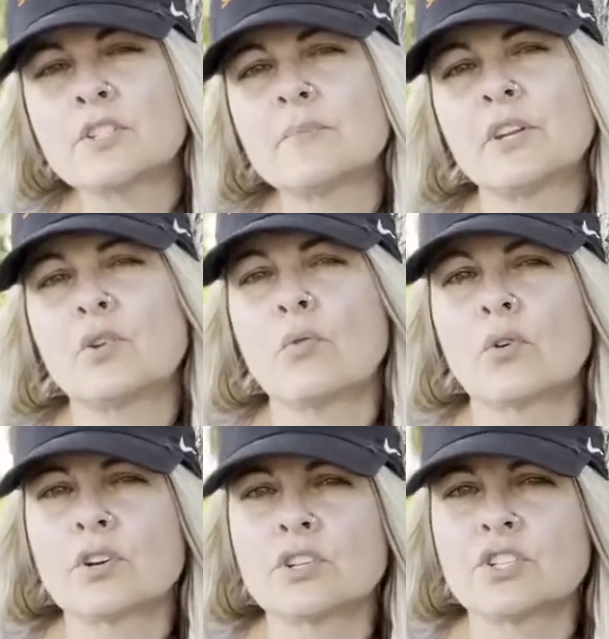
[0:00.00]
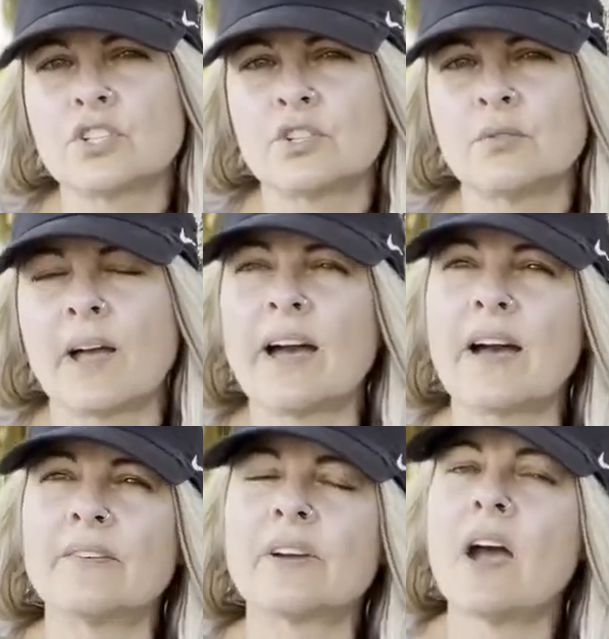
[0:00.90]
but in order to
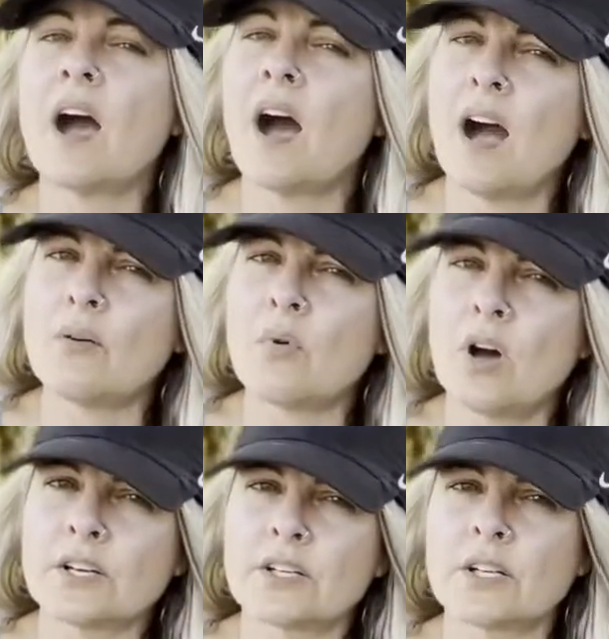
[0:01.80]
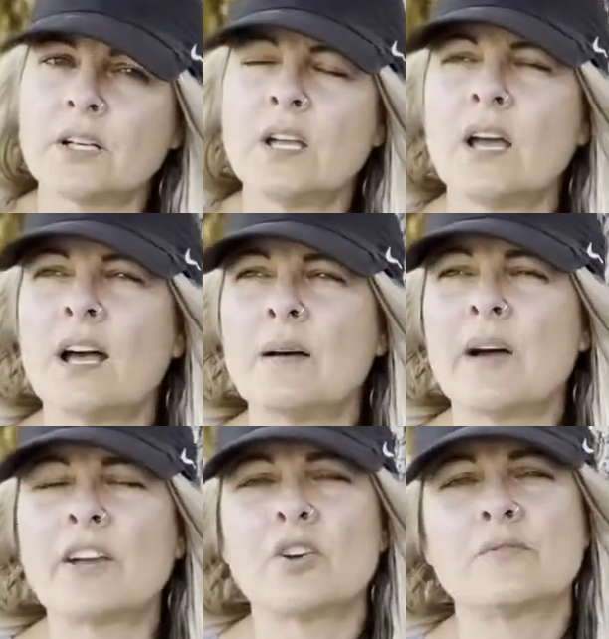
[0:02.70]
have hot water,
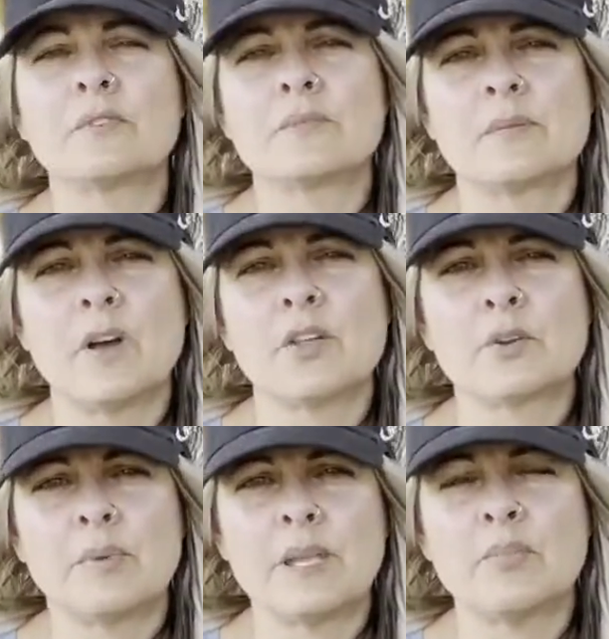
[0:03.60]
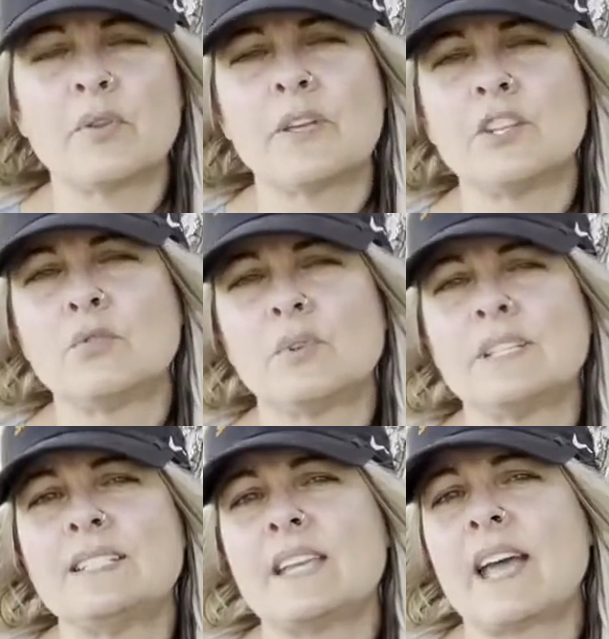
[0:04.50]
I heard from some other people that you will
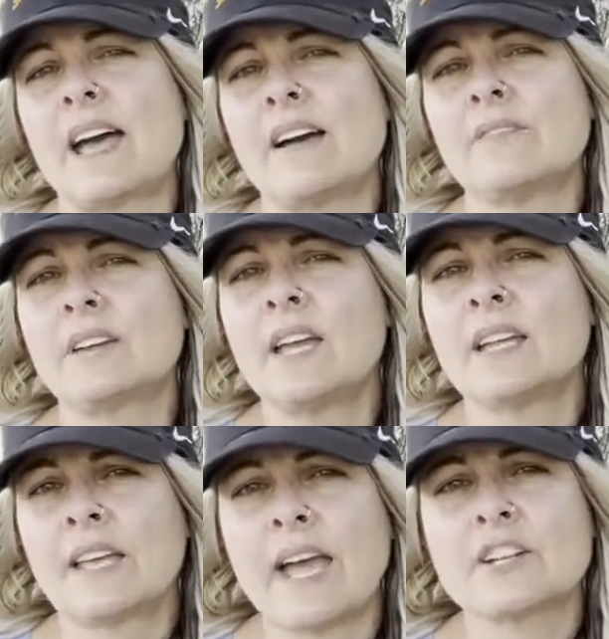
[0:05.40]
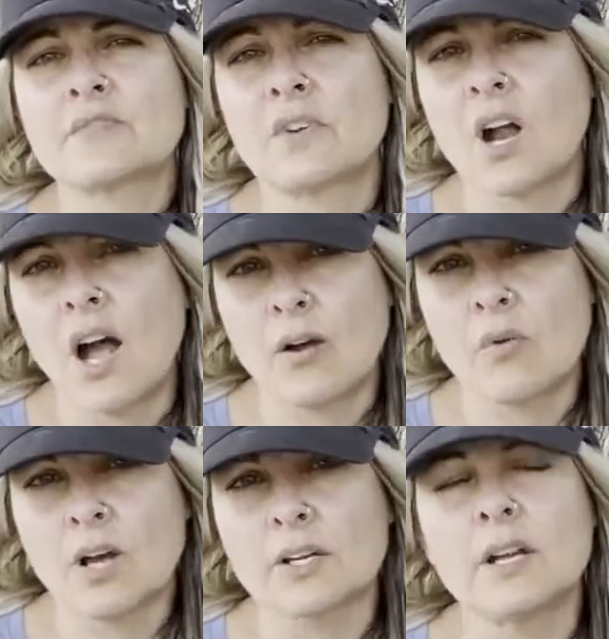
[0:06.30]
need to have cash for hot
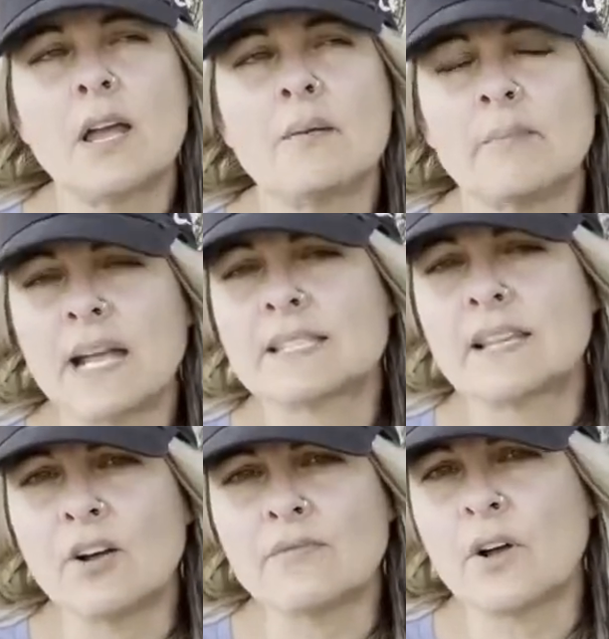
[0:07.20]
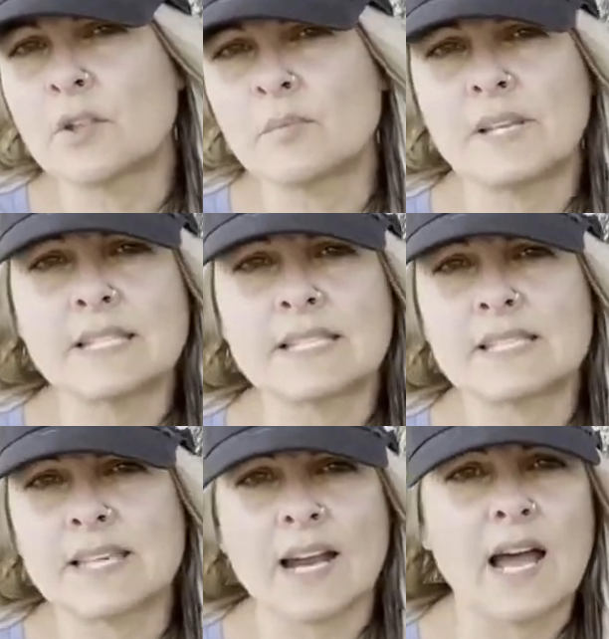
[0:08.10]
water. Myself, all the places
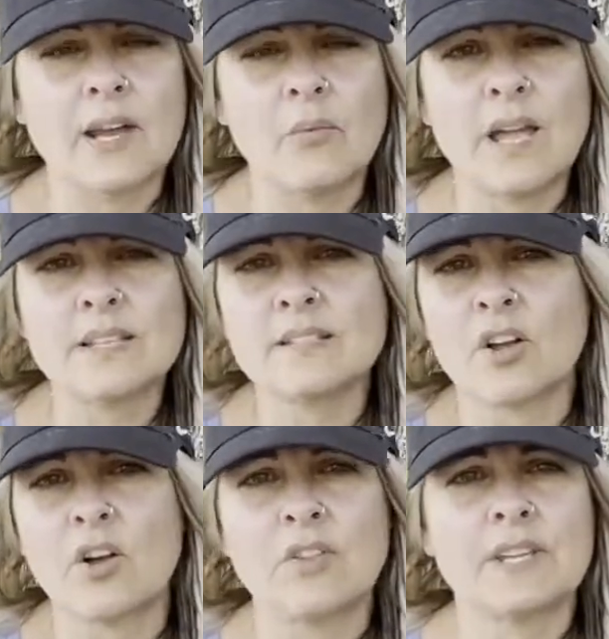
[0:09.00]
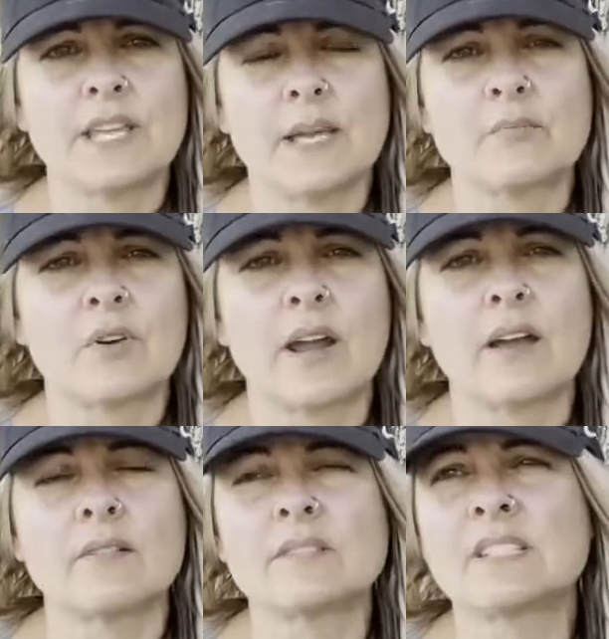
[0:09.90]
that I went, all the
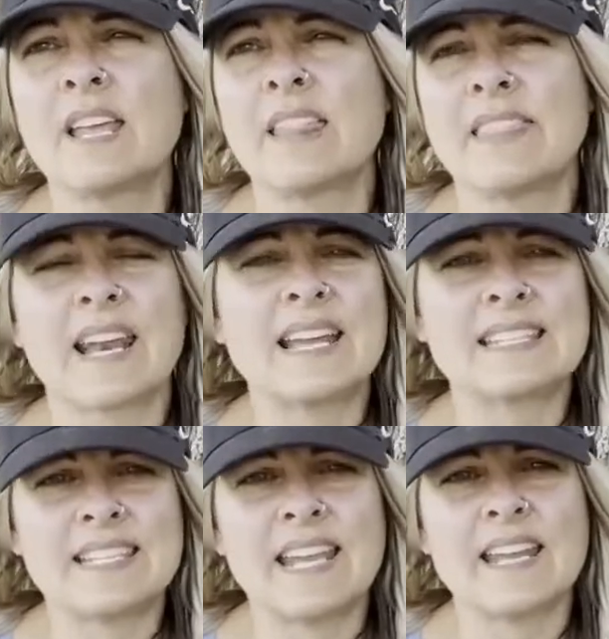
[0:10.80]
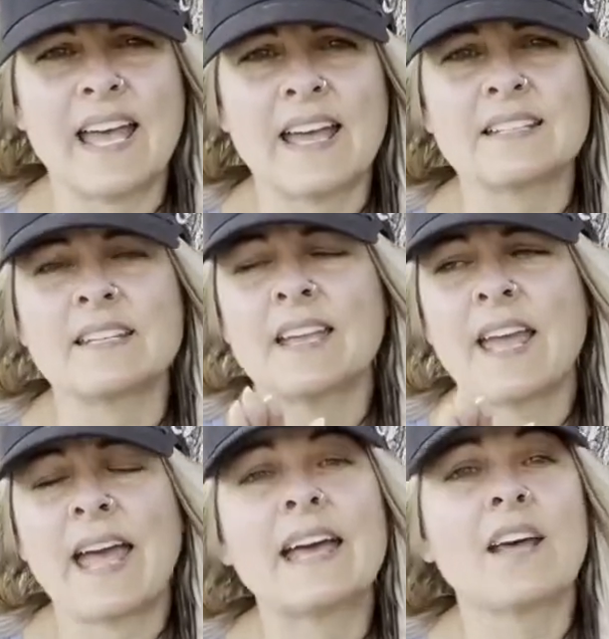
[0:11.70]
campgrounds that I stayed at
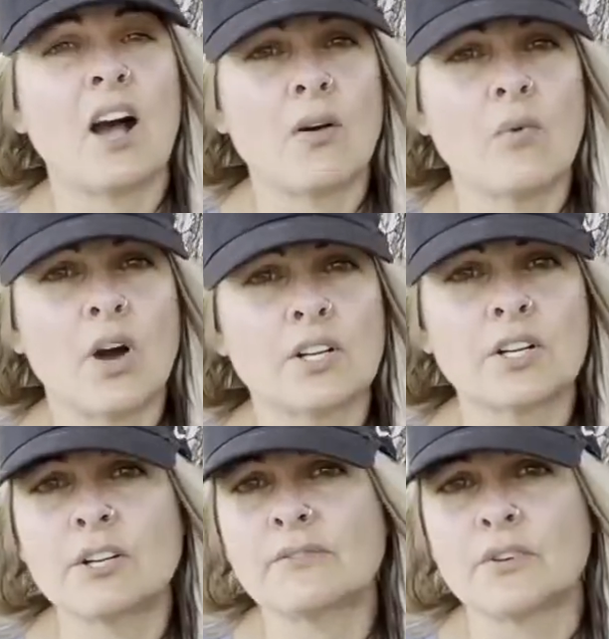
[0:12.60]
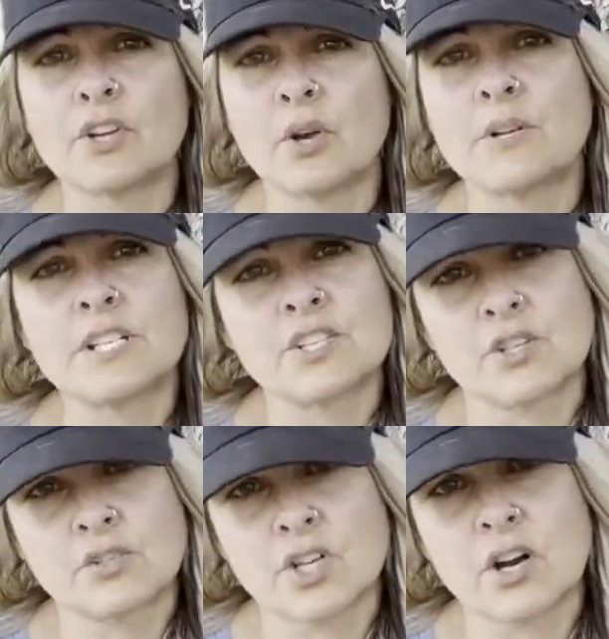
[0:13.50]
had hot water for no
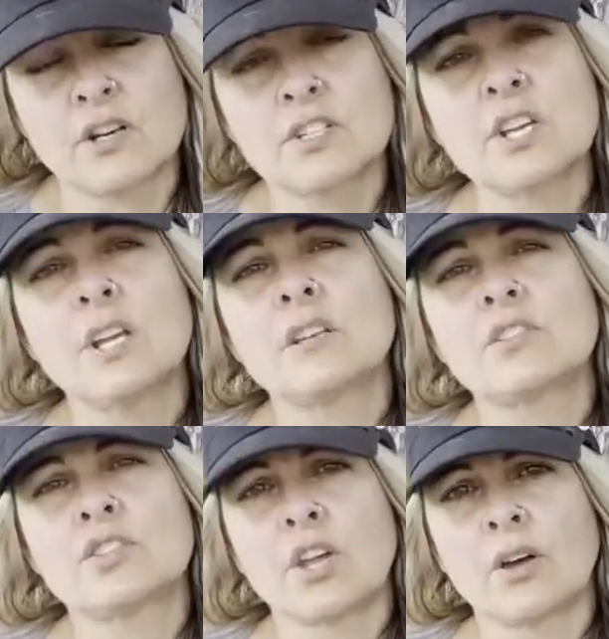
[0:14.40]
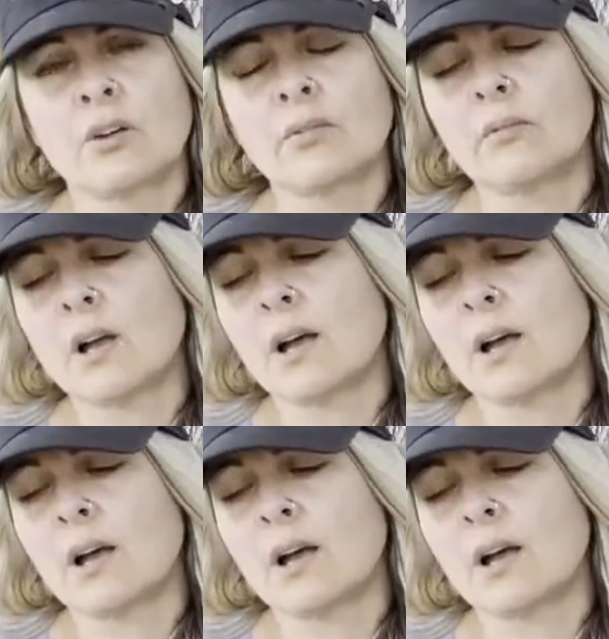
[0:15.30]
additional charge. So